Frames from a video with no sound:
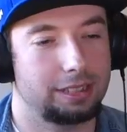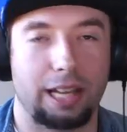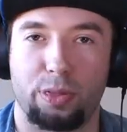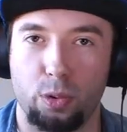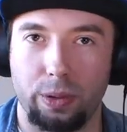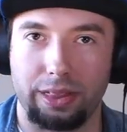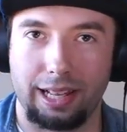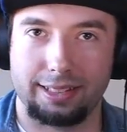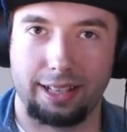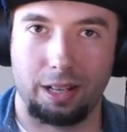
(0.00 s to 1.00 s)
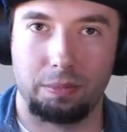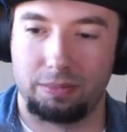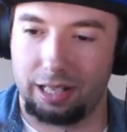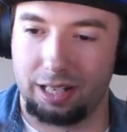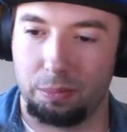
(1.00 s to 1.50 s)
I threw it that time.
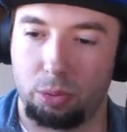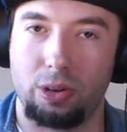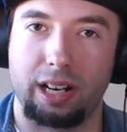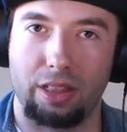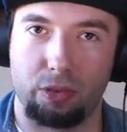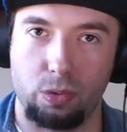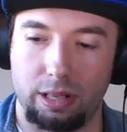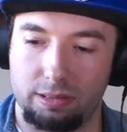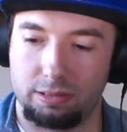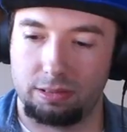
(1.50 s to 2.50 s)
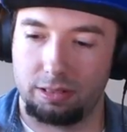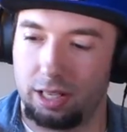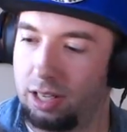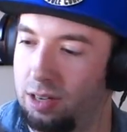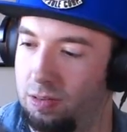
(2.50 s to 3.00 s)
I didn't point. I threw it
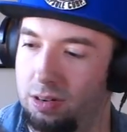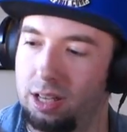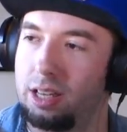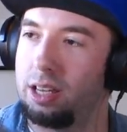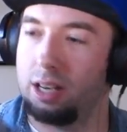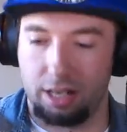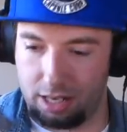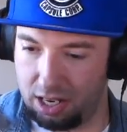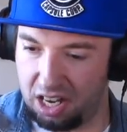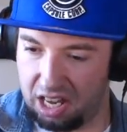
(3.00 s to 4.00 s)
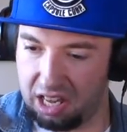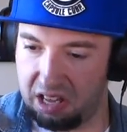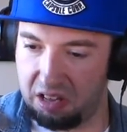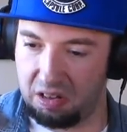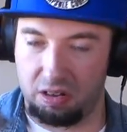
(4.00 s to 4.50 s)
right now.
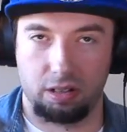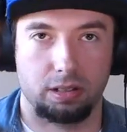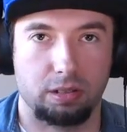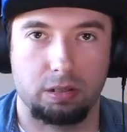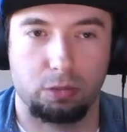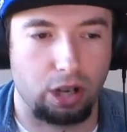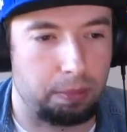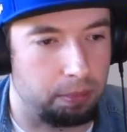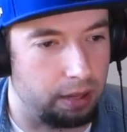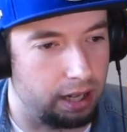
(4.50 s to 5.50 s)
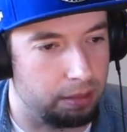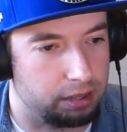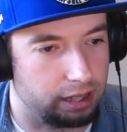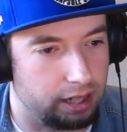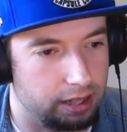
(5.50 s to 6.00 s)
Some dropping
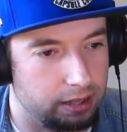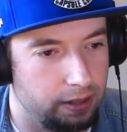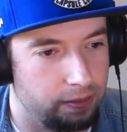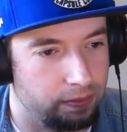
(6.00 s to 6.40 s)
bombs, I guess.